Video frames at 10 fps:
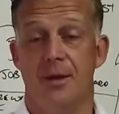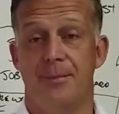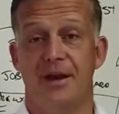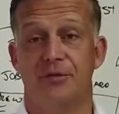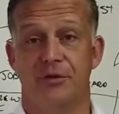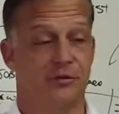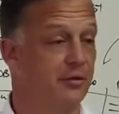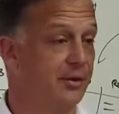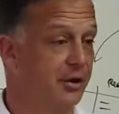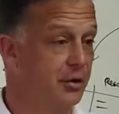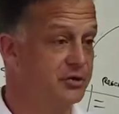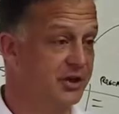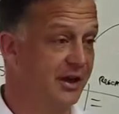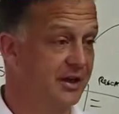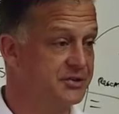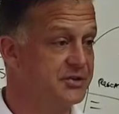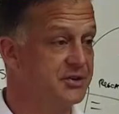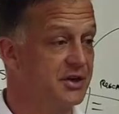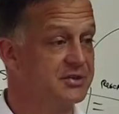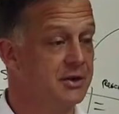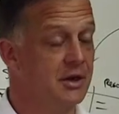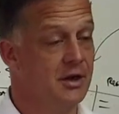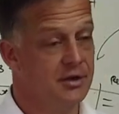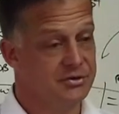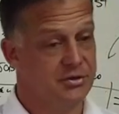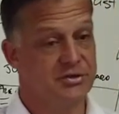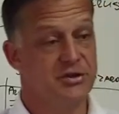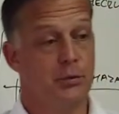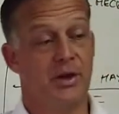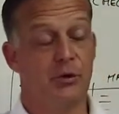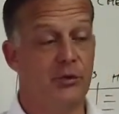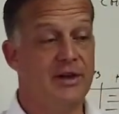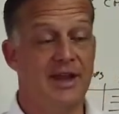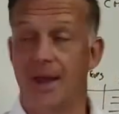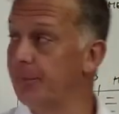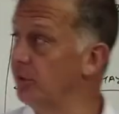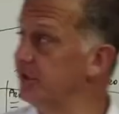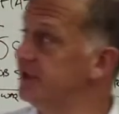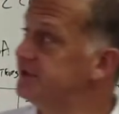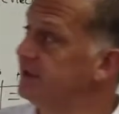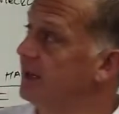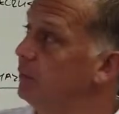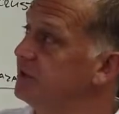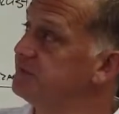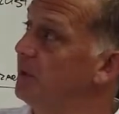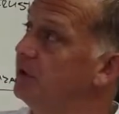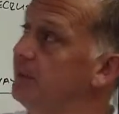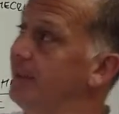benefit from the coaching exercise. So just a quick recap on yesterday. We spoke